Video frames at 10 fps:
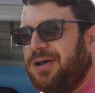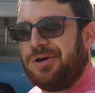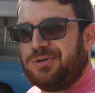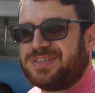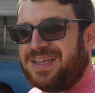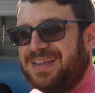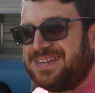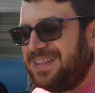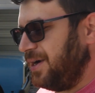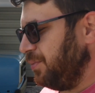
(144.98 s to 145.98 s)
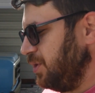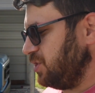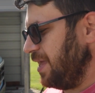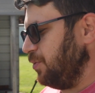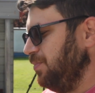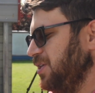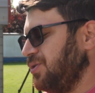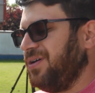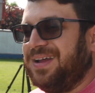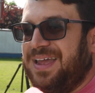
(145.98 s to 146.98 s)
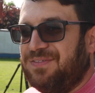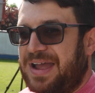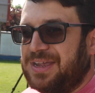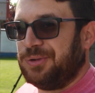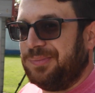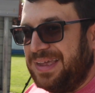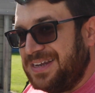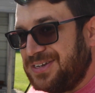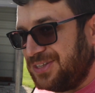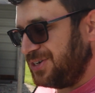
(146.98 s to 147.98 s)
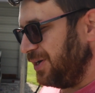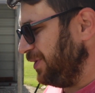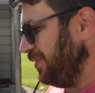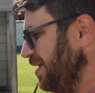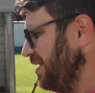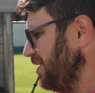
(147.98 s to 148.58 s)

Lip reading: hose into there, which that will be drawing a vacuum into the turbo,